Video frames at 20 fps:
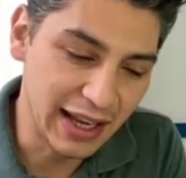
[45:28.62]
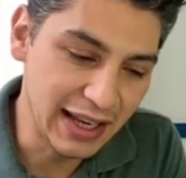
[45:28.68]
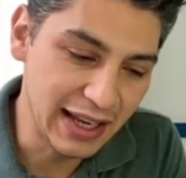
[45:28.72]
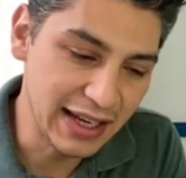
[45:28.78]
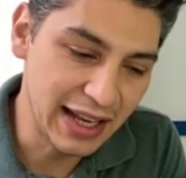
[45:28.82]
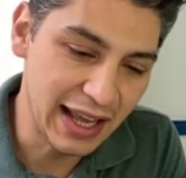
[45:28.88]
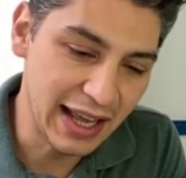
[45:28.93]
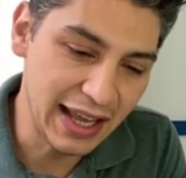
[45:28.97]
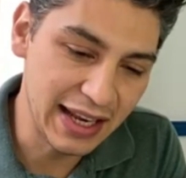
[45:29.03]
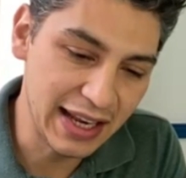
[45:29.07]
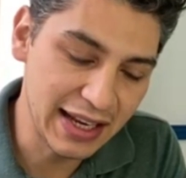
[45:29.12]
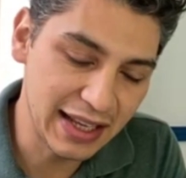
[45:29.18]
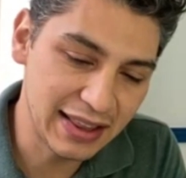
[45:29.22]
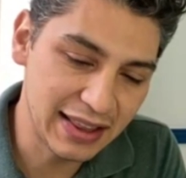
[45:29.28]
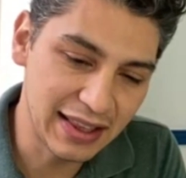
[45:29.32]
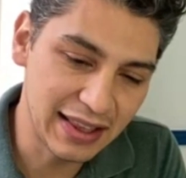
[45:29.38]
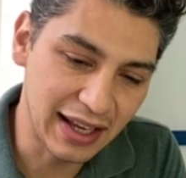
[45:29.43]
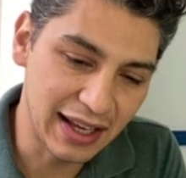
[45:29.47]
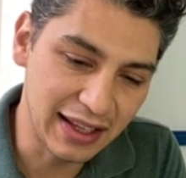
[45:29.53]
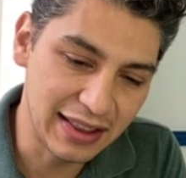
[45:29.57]
and
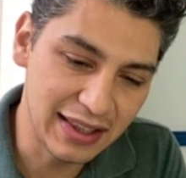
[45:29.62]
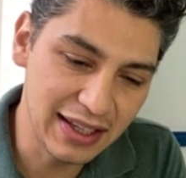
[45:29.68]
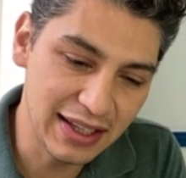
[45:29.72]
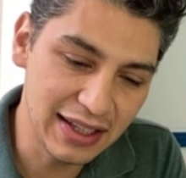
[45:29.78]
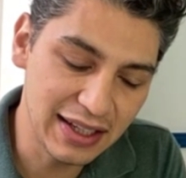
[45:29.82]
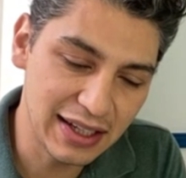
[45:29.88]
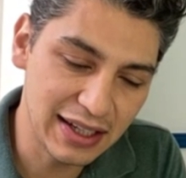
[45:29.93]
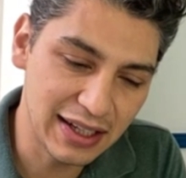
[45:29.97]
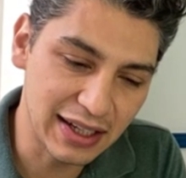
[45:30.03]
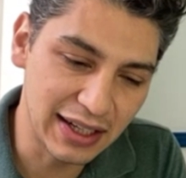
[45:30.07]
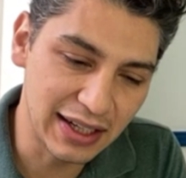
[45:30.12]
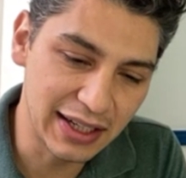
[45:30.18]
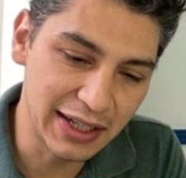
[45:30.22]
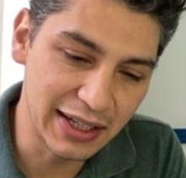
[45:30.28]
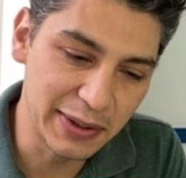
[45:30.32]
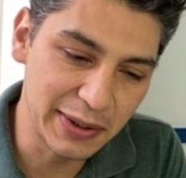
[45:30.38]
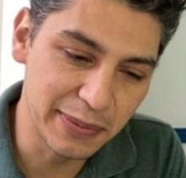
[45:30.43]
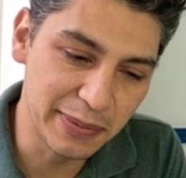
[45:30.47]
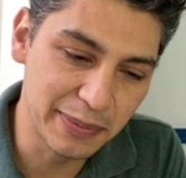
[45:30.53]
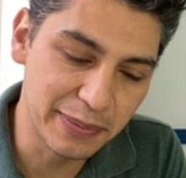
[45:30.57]
I think
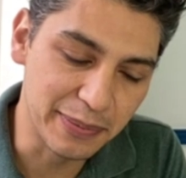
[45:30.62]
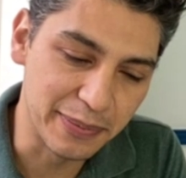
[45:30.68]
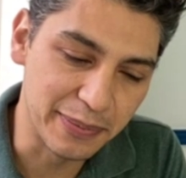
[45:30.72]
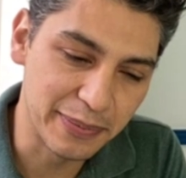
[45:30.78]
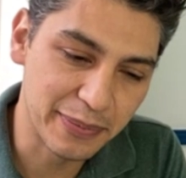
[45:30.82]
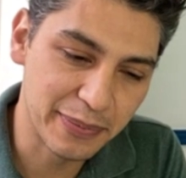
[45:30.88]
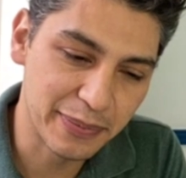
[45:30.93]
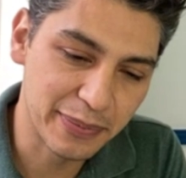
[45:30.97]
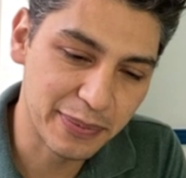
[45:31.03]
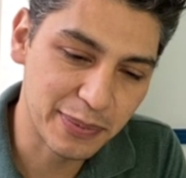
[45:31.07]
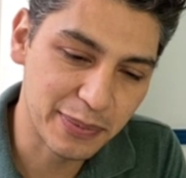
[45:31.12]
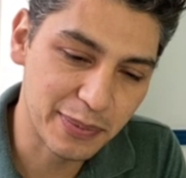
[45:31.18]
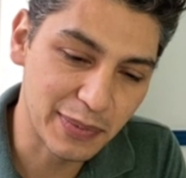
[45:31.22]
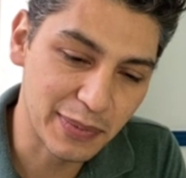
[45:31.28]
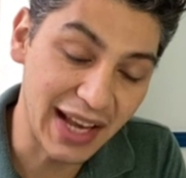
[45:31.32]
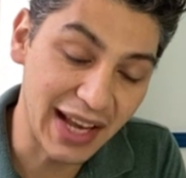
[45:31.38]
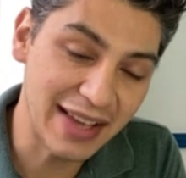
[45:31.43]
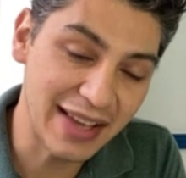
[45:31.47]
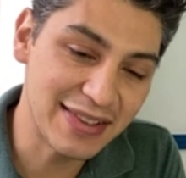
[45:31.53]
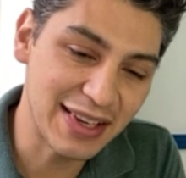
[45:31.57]

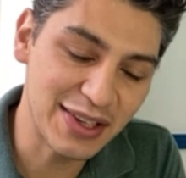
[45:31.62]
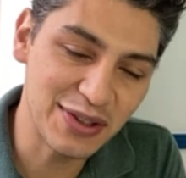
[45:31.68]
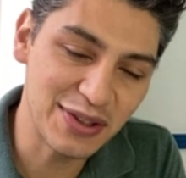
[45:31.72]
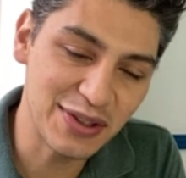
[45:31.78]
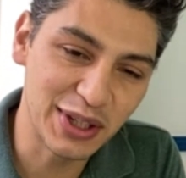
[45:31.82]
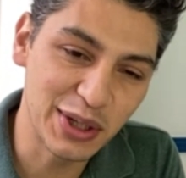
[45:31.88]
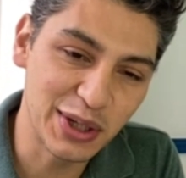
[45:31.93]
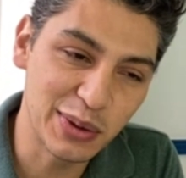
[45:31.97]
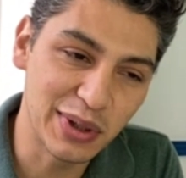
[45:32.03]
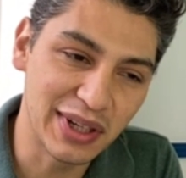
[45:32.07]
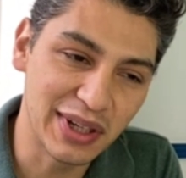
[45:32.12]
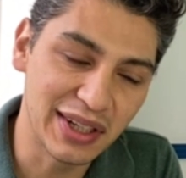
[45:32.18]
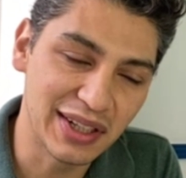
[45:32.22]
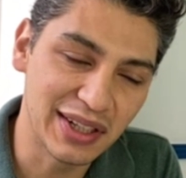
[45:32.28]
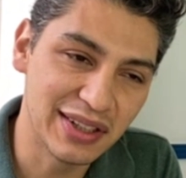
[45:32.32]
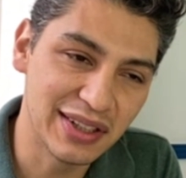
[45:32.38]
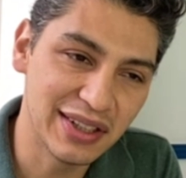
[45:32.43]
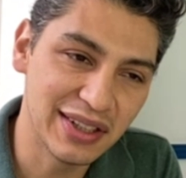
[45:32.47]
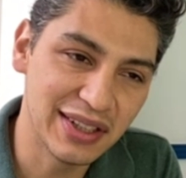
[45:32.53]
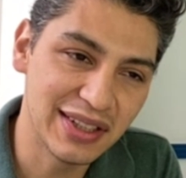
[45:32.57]
it's actually a
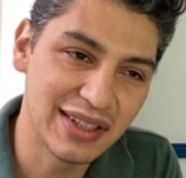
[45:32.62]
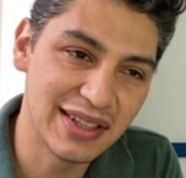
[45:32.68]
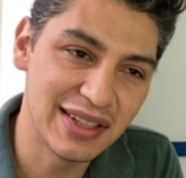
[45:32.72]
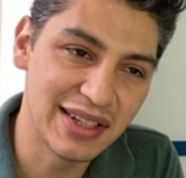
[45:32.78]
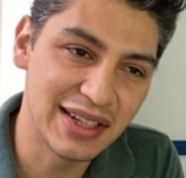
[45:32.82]
good